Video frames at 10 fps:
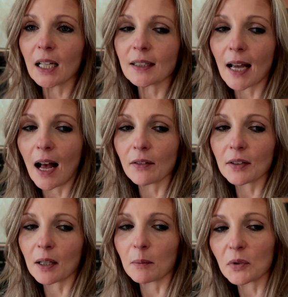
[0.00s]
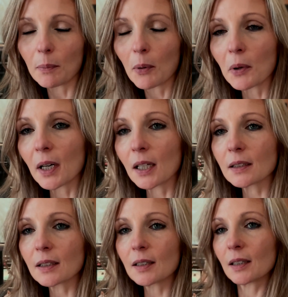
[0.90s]
to have some
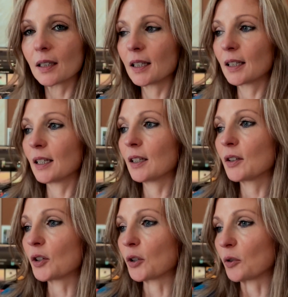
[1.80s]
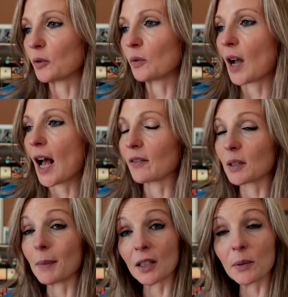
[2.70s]
support, to have
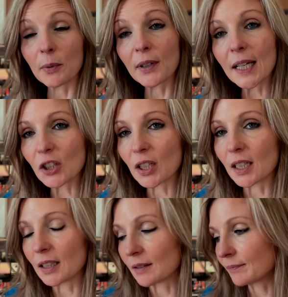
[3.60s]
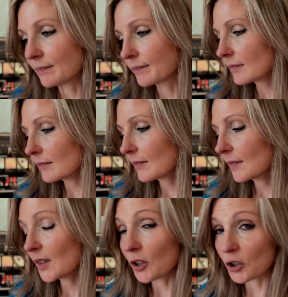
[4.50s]
some inspiration,
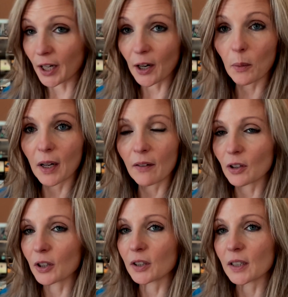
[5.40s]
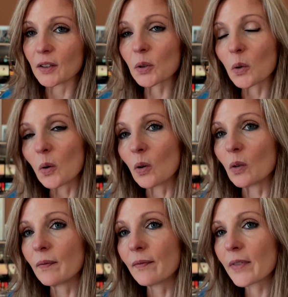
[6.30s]
to share what I've learned in
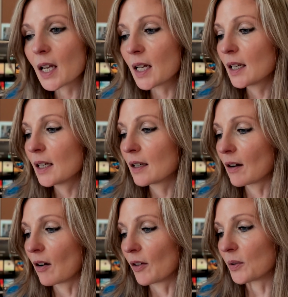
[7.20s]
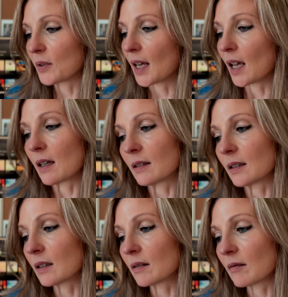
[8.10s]
school, all those
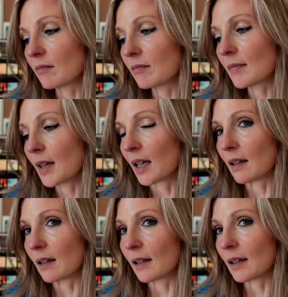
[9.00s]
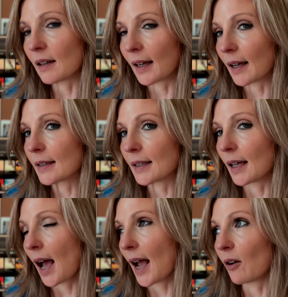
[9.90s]
things. And like I
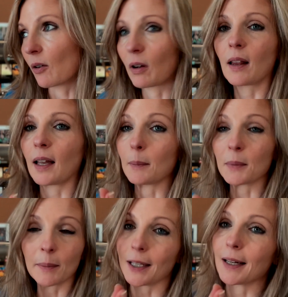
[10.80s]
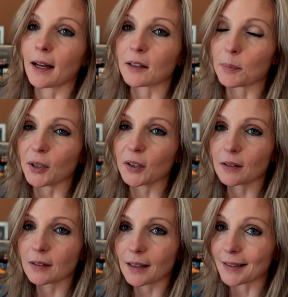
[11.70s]
said, I don't claim to be an
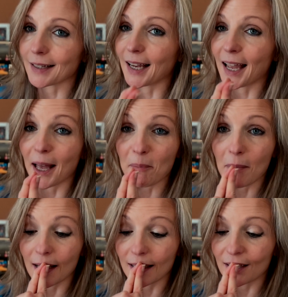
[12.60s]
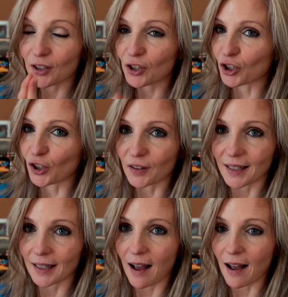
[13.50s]
expert, because I am
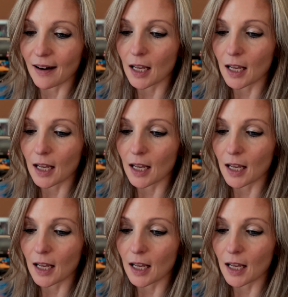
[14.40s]
certainly not.